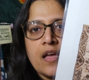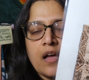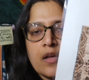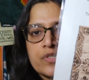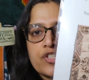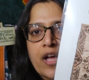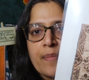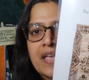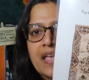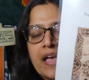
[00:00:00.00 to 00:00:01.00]
I was
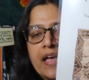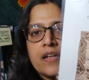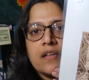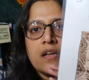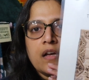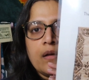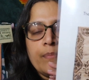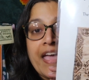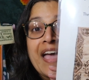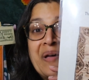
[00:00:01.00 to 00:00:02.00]
shopping at
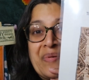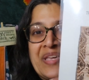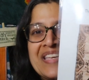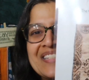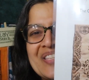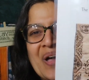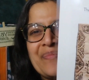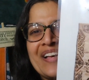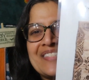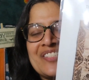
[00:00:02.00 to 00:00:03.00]
Abby,
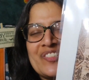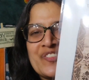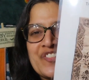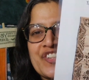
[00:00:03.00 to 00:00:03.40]
Top Knot Stitcher's